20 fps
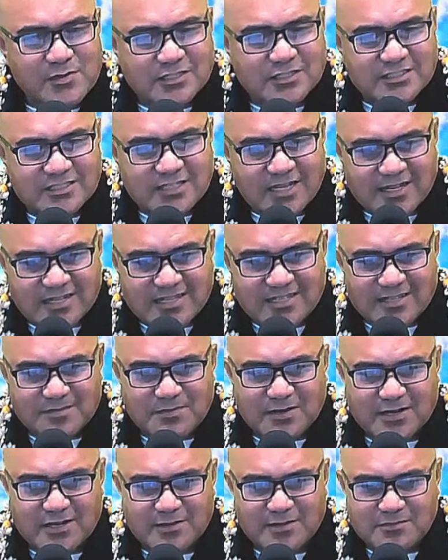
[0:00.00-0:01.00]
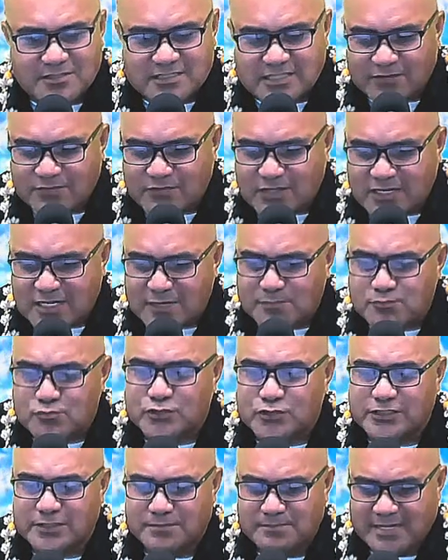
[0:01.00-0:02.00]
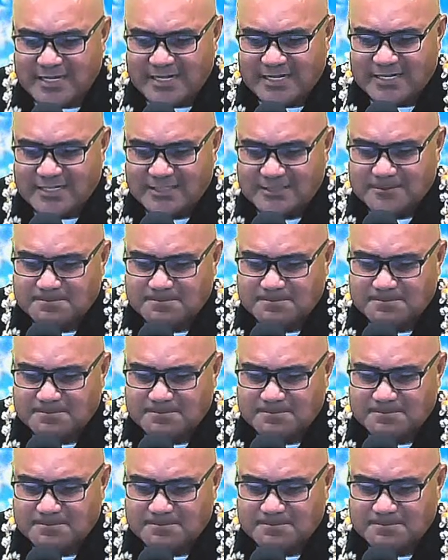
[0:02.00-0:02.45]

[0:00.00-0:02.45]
was talking about himself, the leprosy man.